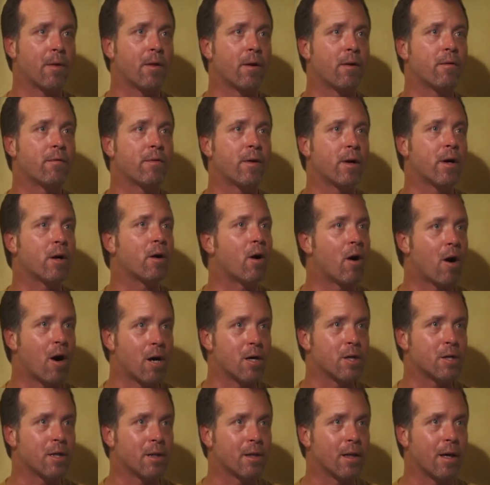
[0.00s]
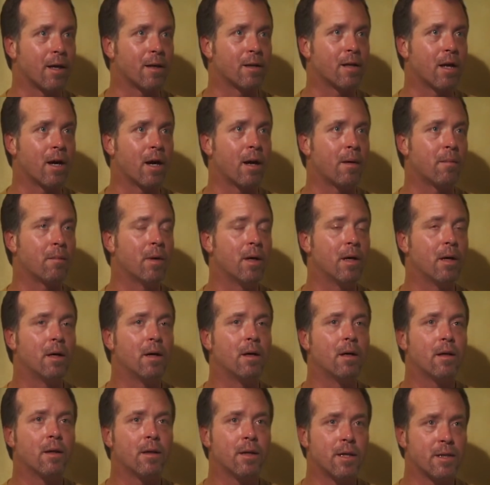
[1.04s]
They were very large at that time.
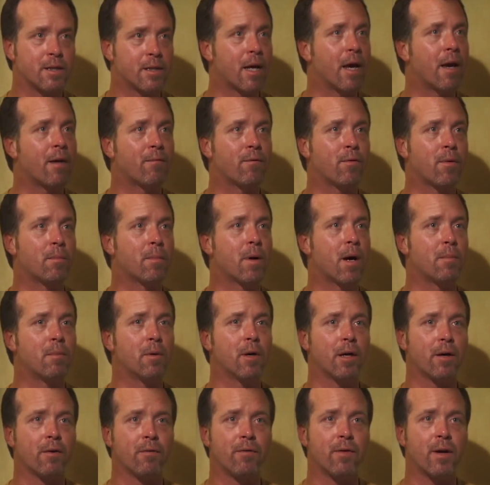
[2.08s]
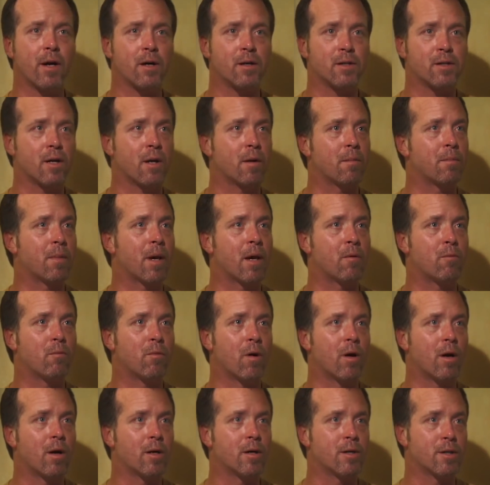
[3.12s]
These came from public affairs on
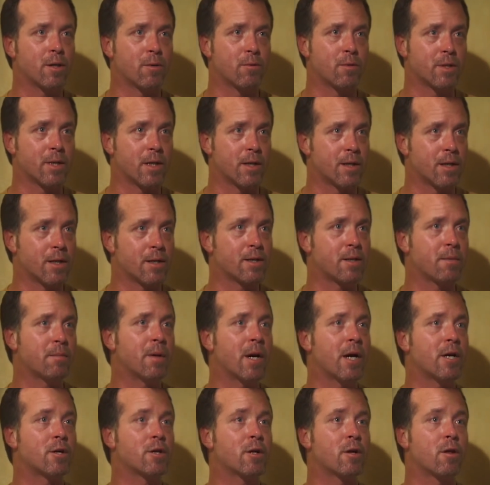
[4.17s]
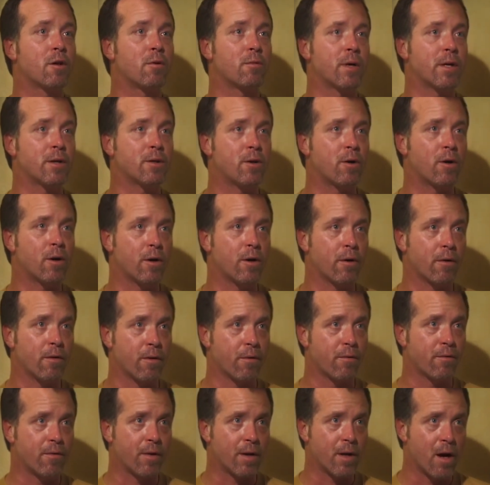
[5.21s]
Bentwaters. There was anticipation of the return of the
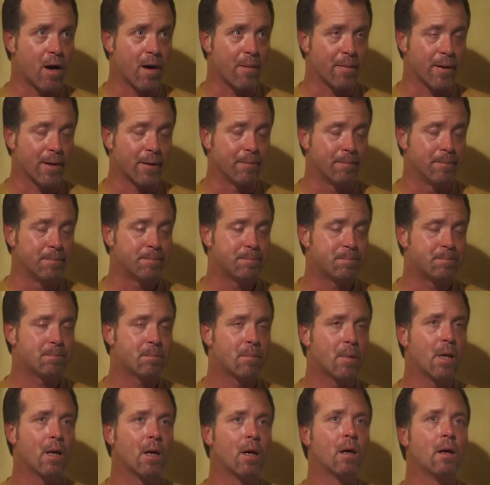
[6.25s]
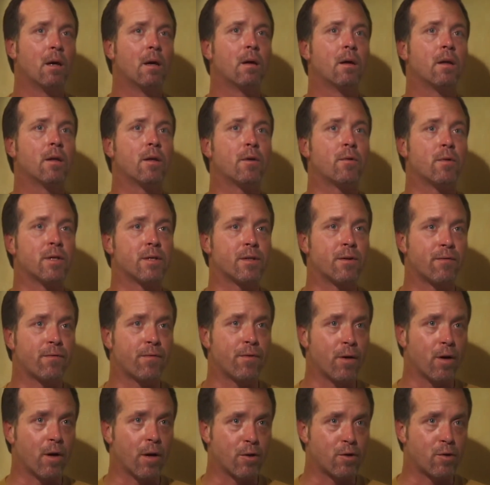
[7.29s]
phenomena. There is
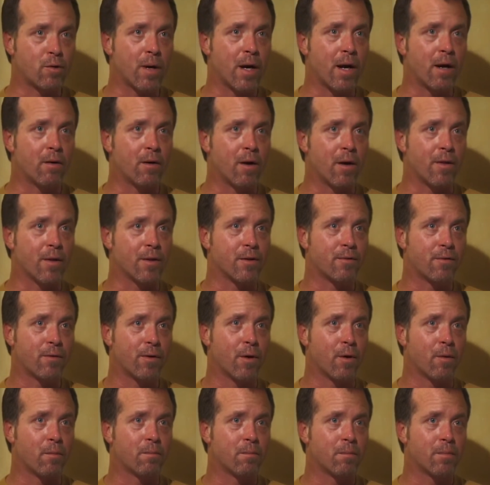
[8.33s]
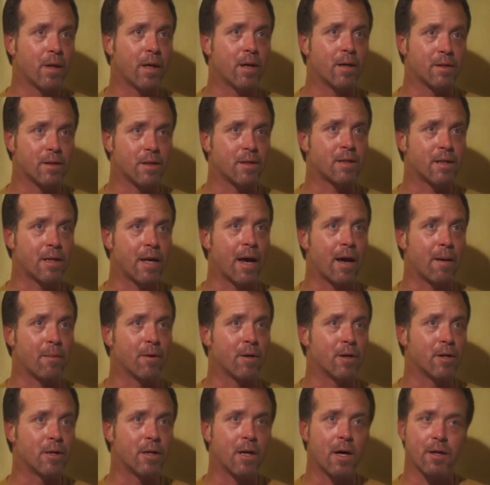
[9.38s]
a, a trail on this film that is
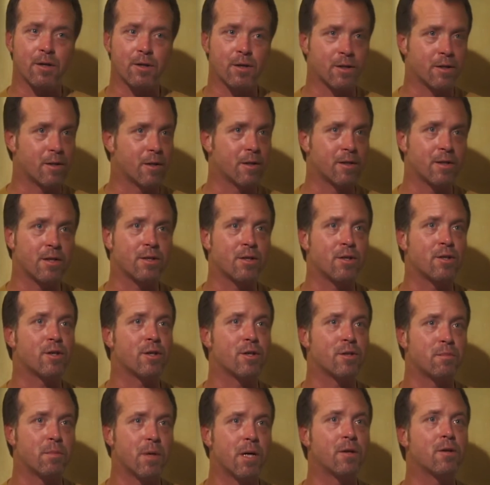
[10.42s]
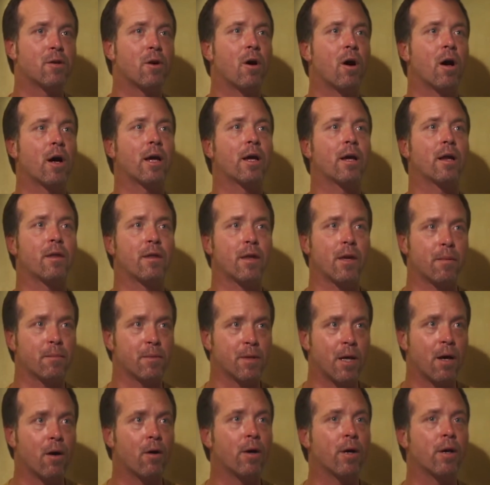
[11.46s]
established. Not just this isn't just me talking. I think I'm
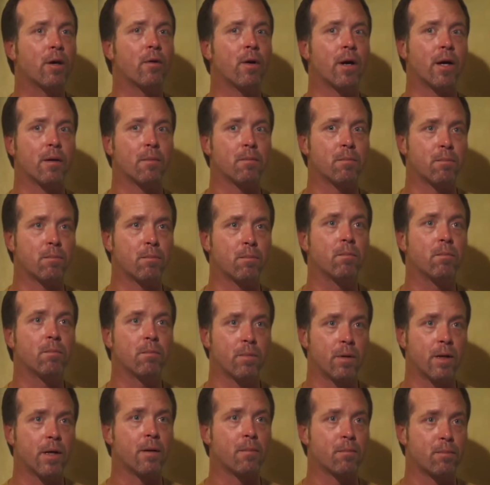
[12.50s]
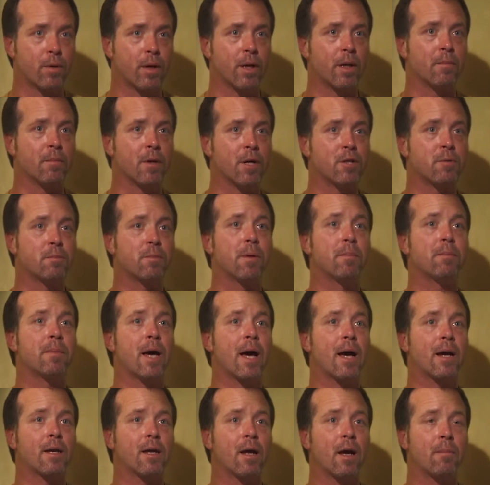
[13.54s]
telling you I can can pretty much be
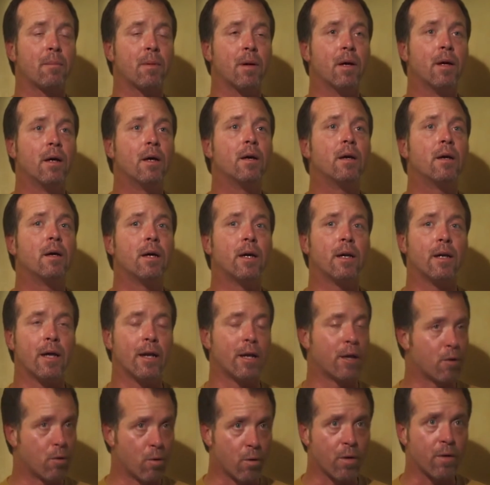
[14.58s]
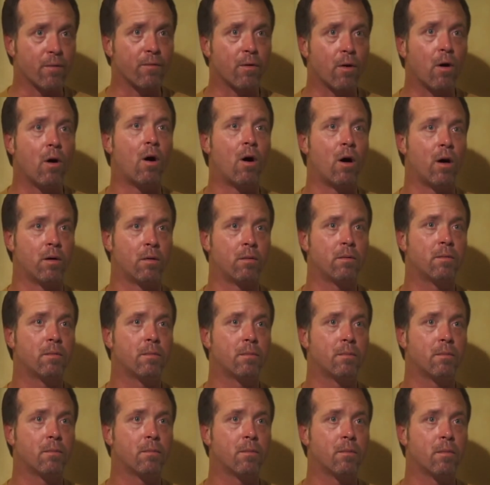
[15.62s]
backed up in any court of law,
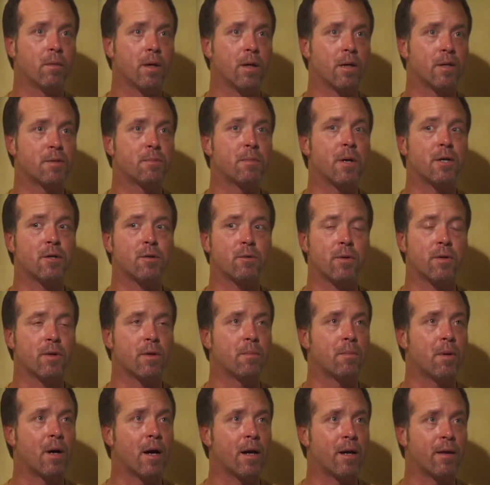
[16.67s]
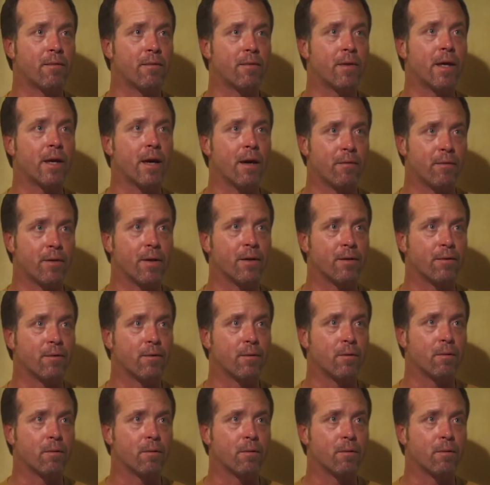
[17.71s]
and especially with the body of the evidence.